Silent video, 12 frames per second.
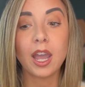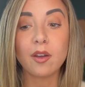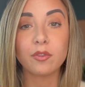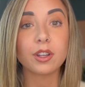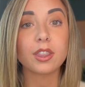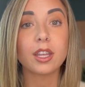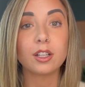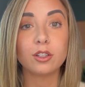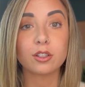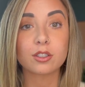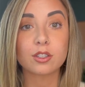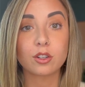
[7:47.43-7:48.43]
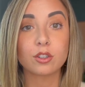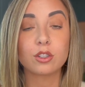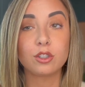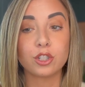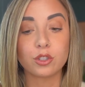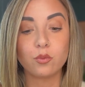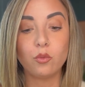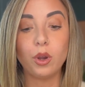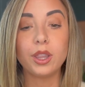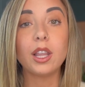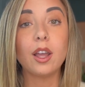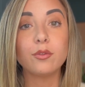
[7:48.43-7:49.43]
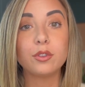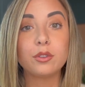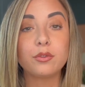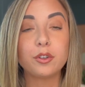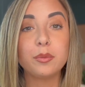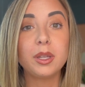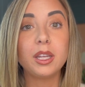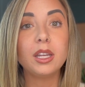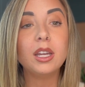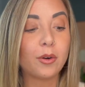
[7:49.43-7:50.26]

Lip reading: Everything looks just one level for me.